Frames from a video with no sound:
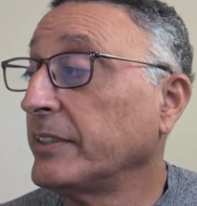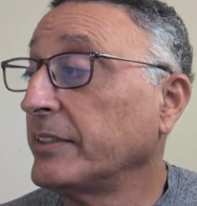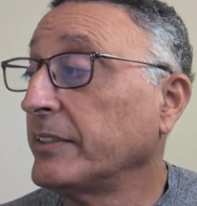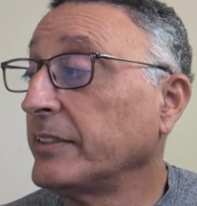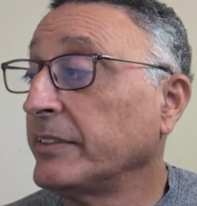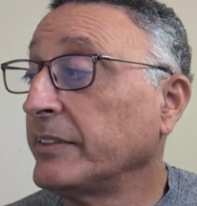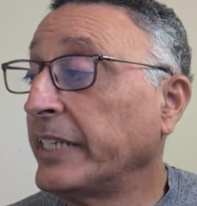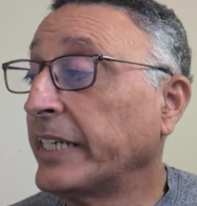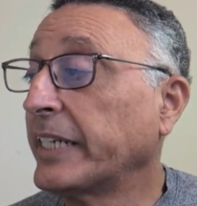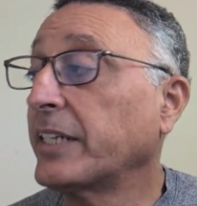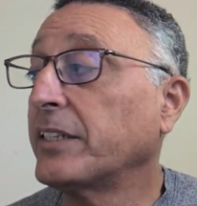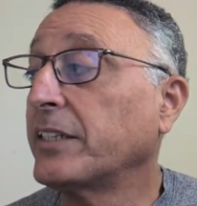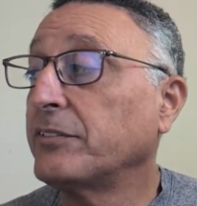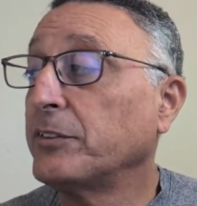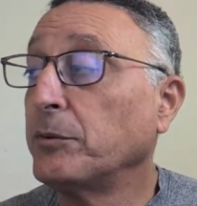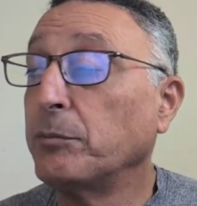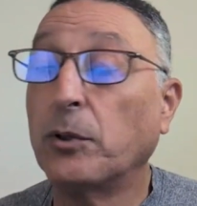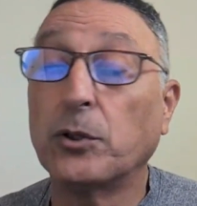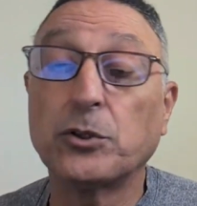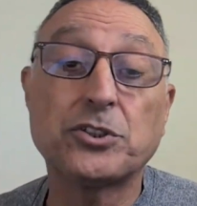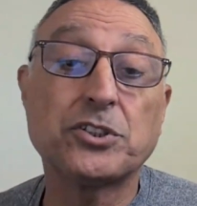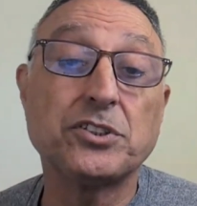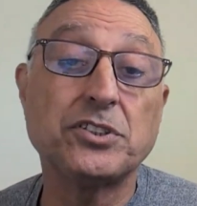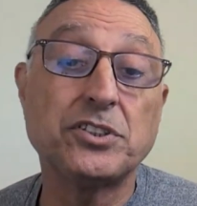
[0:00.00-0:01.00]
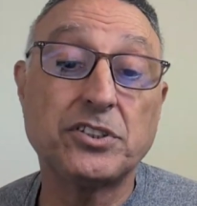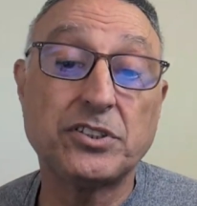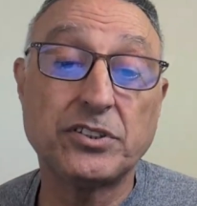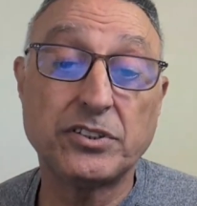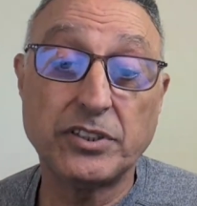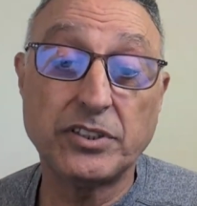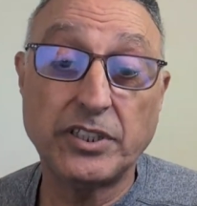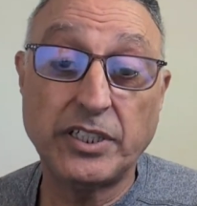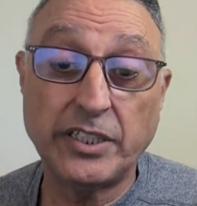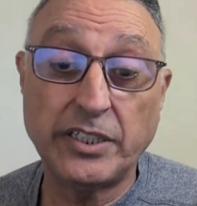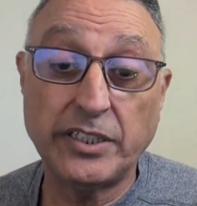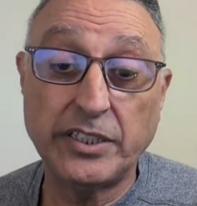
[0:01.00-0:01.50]
negative emotions,
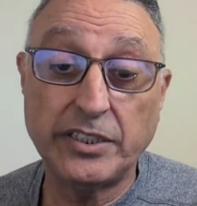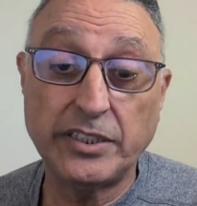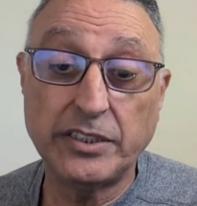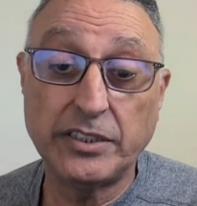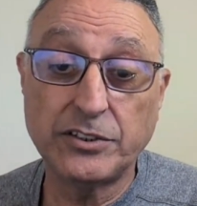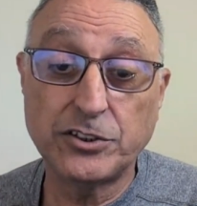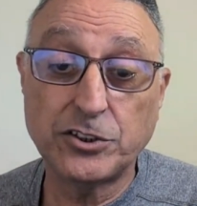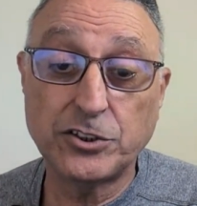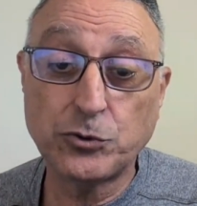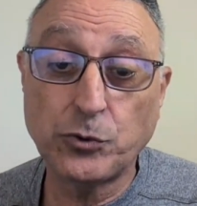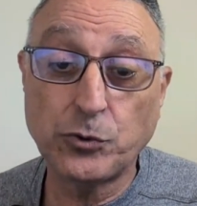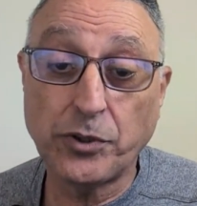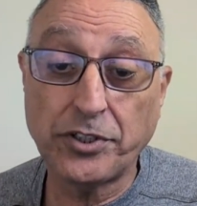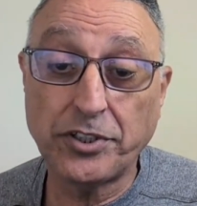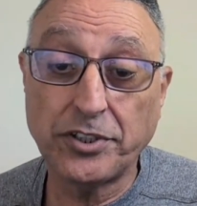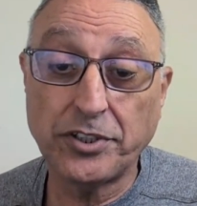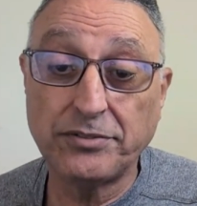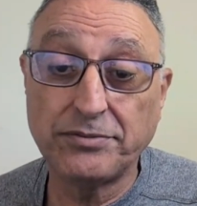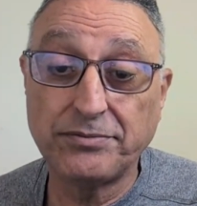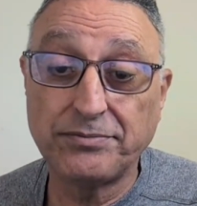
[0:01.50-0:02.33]
shorter,